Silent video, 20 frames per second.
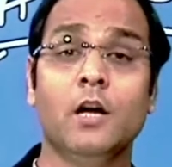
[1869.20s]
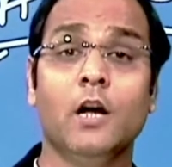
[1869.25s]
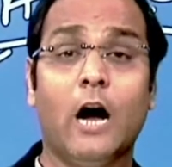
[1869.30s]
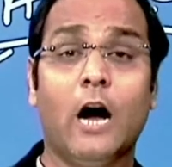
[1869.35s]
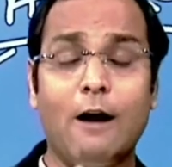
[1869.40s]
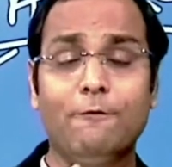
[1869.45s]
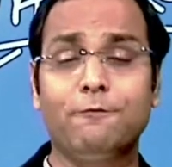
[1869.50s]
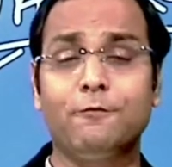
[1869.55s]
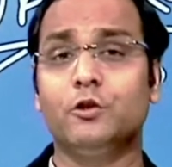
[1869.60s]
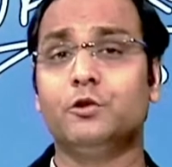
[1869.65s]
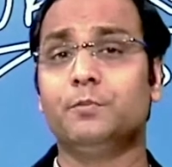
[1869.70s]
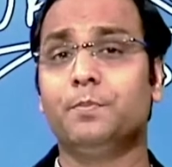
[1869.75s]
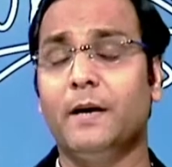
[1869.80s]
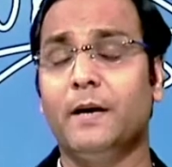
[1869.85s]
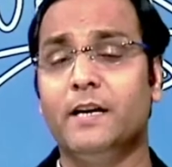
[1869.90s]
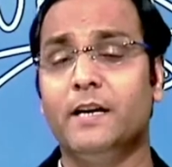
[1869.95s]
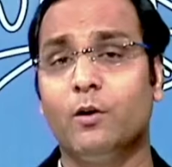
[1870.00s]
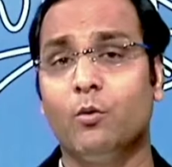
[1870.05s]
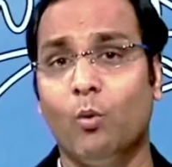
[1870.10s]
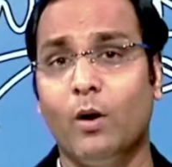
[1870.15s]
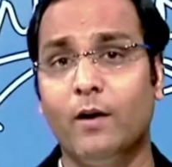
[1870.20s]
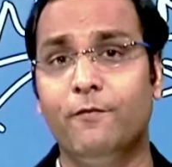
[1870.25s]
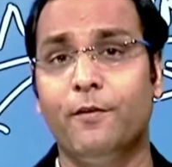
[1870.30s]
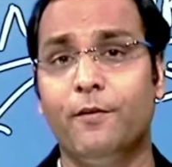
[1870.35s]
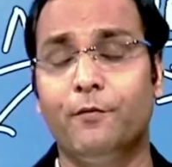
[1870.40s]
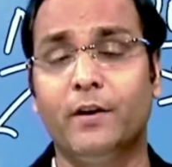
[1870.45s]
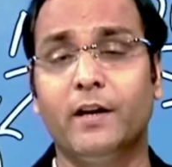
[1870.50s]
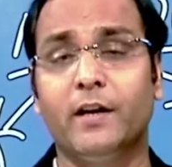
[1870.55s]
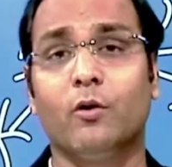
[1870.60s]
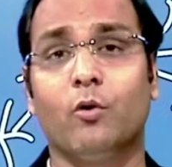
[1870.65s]
After spending
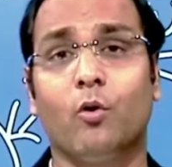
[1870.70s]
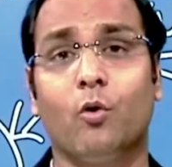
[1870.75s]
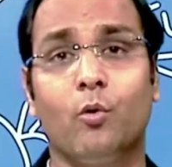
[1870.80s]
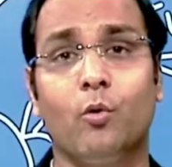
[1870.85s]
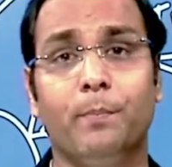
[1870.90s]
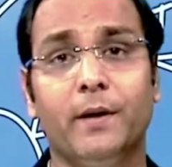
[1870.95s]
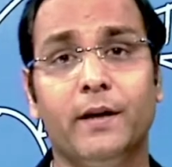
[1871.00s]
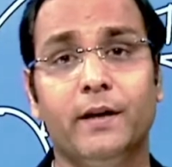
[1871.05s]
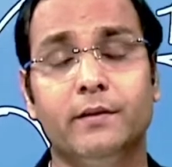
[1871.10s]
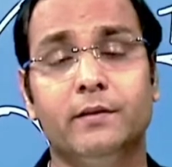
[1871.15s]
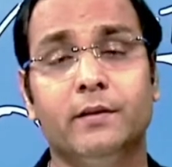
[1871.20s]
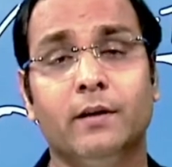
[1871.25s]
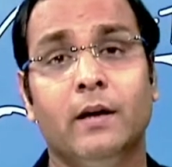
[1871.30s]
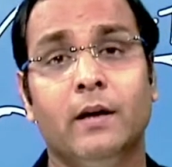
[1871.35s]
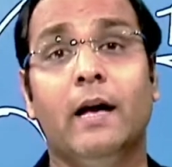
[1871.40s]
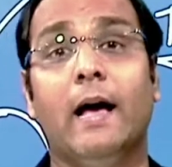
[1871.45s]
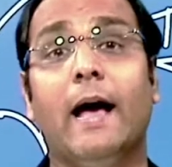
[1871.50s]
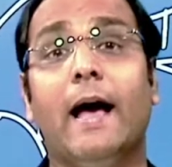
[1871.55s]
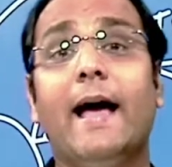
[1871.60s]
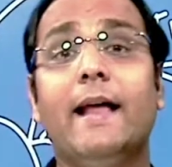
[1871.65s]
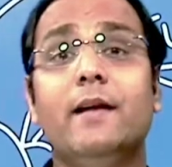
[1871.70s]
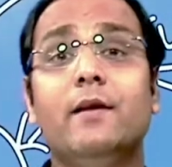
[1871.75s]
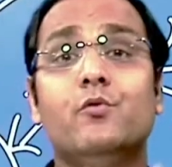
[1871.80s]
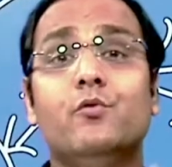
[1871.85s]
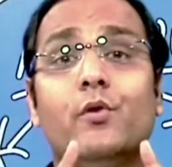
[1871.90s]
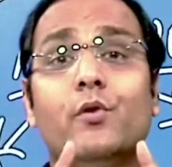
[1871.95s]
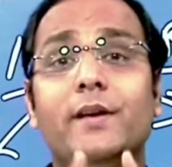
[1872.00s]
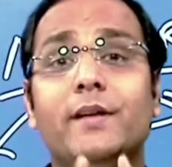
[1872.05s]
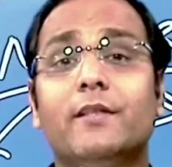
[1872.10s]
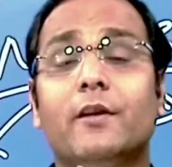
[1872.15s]
150 crore rupees and
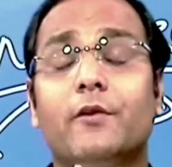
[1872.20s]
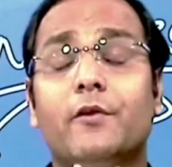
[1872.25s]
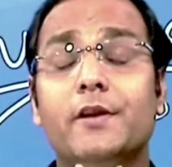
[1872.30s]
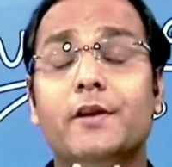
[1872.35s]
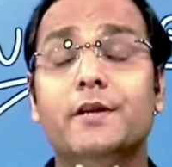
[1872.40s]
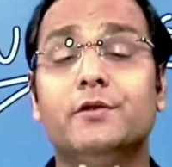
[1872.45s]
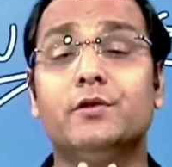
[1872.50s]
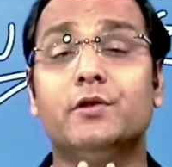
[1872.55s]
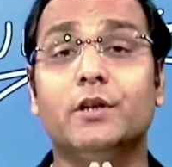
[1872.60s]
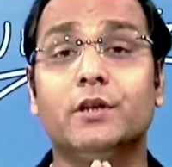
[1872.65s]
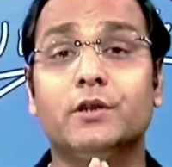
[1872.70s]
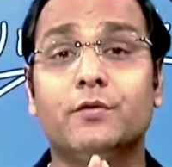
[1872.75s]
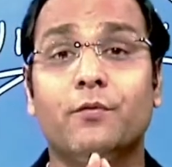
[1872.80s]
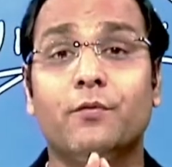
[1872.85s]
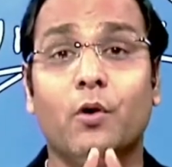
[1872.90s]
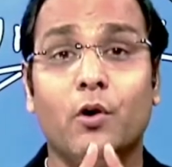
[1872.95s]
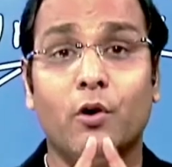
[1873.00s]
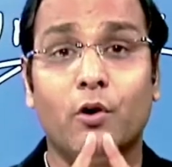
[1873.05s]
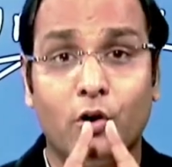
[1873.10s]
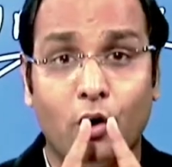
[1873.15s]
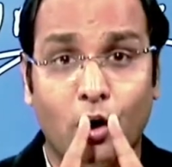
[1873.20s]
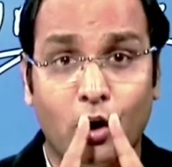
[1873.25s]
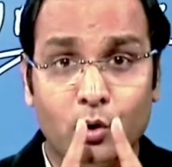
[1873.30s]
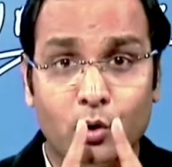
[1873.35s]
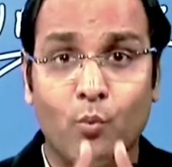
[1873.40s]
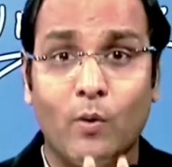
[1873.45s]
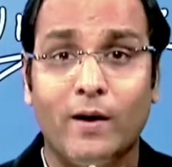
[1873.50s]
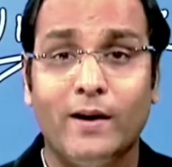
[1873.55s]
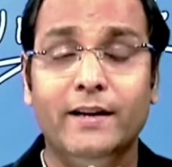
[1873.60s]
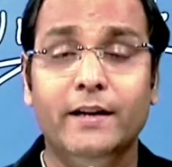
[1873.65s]
doing the research for not
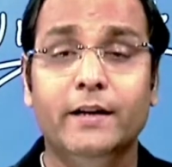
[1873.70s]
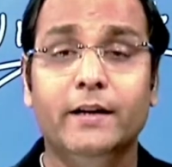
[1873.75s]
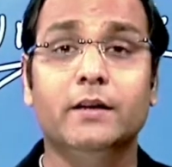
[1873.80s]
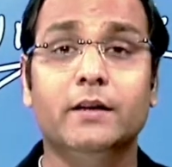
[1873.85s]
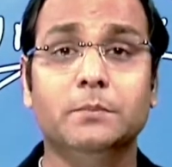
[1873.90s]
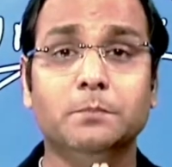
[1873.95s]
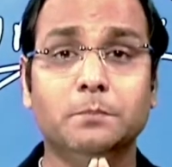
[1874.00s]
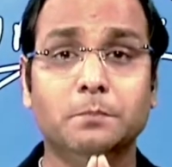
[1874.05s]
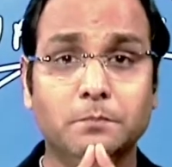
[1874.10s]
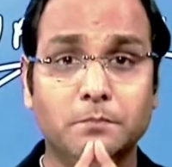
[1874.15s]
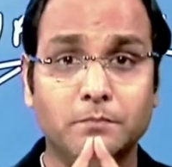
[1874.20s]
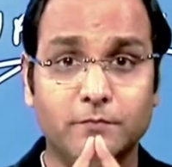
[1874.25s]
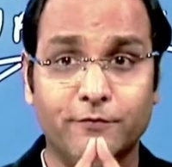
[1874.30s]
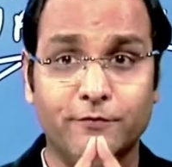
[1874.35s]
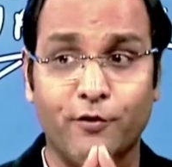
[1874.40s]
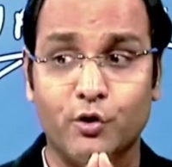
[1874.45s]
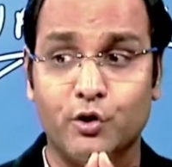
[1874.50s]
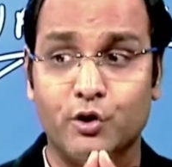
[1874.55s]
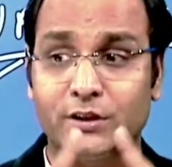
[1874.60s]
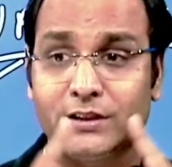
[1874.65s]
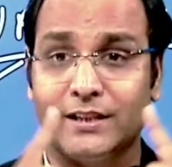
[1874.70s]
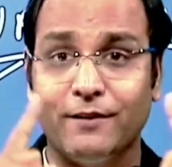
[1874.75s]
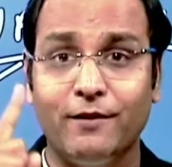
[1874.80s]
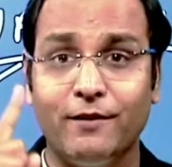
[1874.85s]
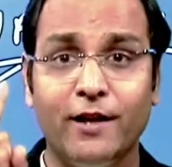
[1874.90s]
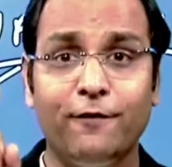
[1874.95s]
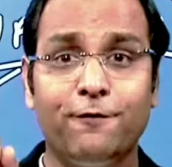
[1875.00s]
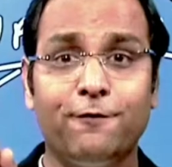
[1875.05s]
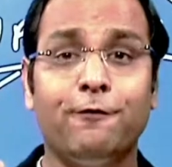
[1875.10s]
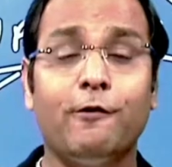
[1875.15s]
1 year, for
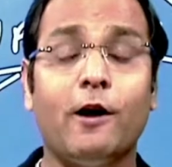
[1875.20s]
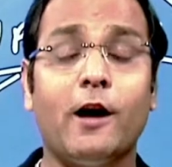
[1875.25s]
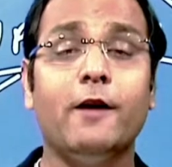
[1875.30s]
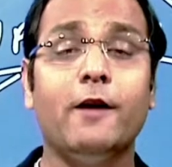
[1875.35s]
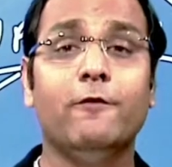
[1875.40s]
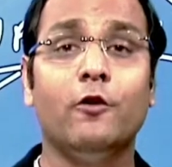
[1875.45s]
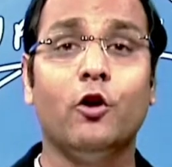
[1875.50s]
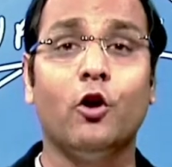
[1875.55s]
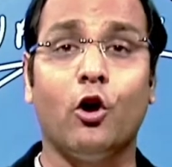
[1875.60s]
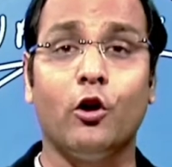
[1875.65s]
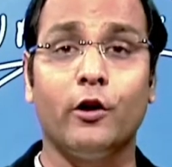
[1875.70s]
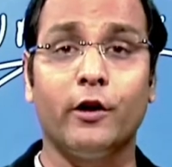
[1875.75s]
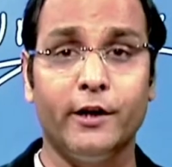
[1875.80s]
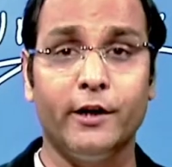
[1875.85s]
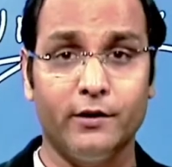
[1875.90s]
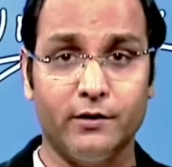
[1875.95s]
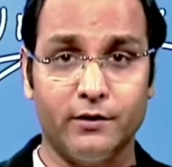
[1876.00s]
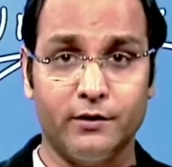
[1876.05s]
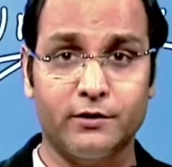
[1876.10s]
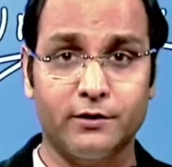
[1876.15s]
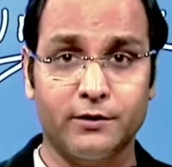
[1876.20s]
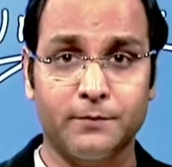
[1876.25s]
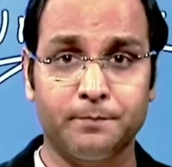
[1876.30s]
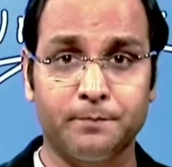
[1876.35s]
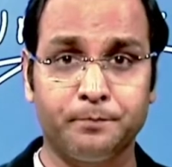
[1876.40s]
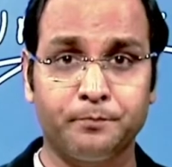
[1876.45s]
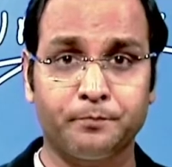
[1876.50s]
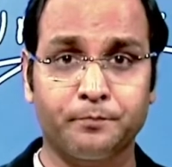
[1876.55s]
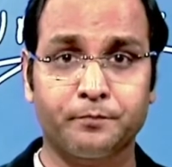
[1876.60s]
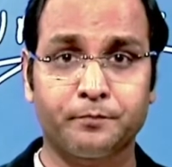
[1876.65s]
75 long years,
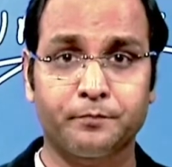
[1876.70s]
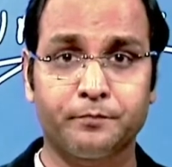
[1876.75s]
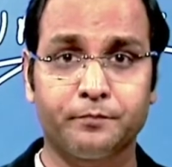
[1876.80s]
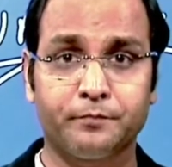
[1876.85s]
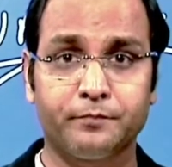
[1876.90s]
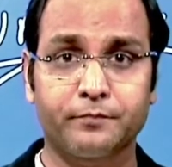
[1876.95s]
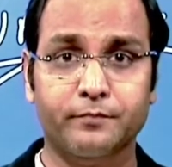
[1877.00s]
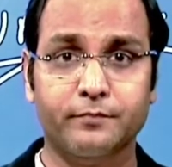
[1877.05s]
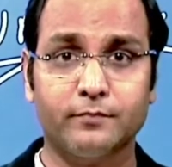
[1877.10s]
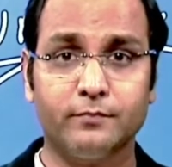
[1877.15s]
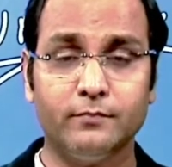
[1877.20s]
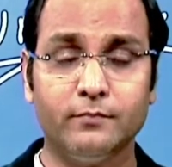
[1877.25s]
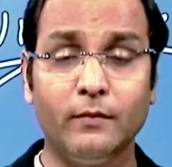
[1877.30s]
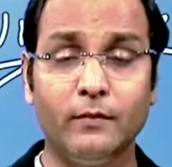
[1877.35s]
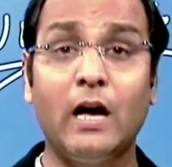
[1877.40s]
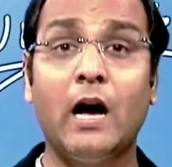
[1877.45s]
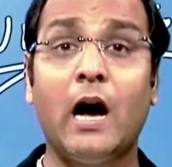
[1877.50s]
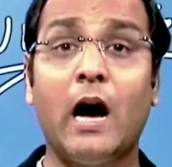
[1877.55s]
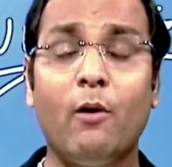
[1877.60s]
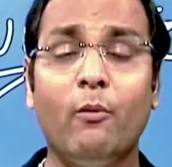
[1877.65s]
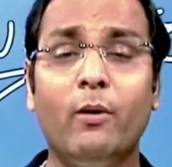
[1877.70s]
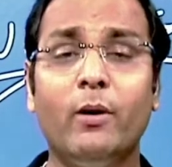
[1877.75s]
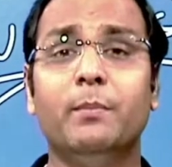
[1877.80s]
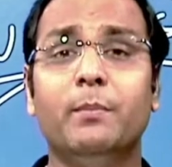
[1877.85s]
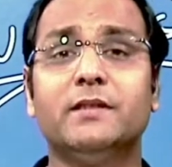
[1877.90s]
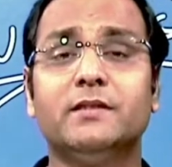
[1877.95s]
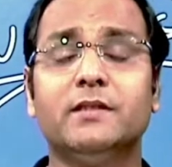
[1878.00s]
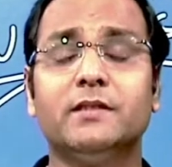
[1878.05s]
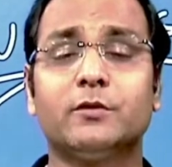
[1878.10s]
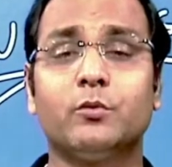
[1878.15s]
Harvard
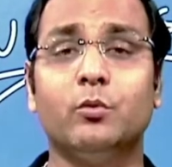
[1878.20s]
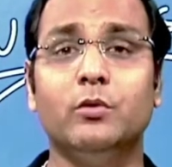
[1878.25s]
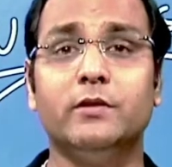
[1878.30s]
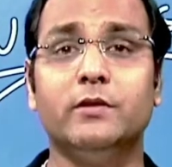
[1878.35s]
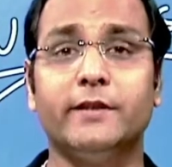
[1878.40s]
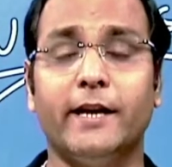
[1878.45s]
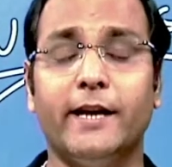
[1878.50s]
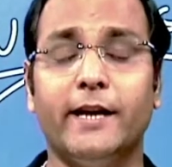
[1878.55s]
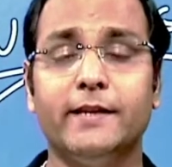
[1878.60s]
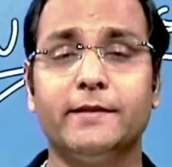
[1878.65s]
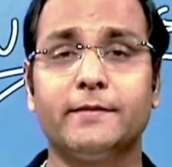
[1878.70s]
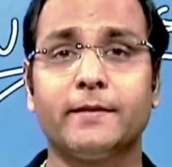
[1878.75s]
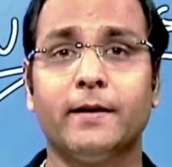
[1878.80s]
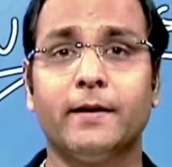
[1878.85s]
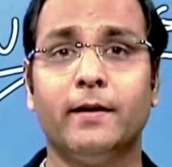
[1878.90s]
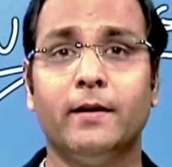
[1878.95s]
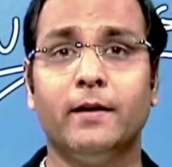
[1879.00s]
Business School says